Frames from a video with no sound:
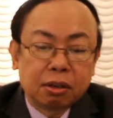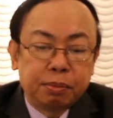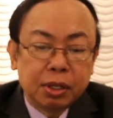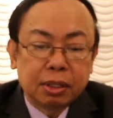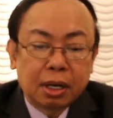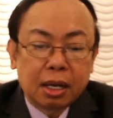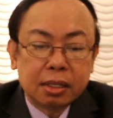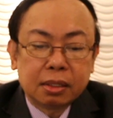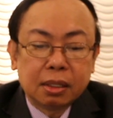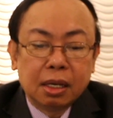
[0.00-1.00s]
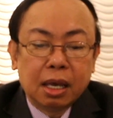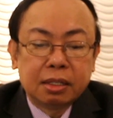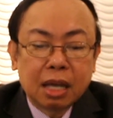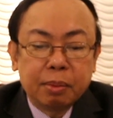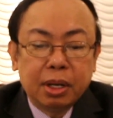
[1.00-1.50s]
computerized
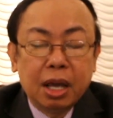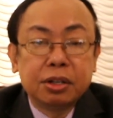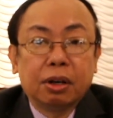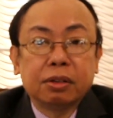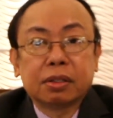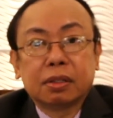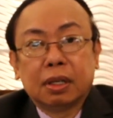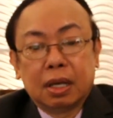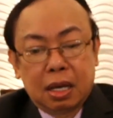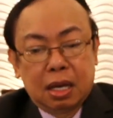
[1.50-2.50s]
examinations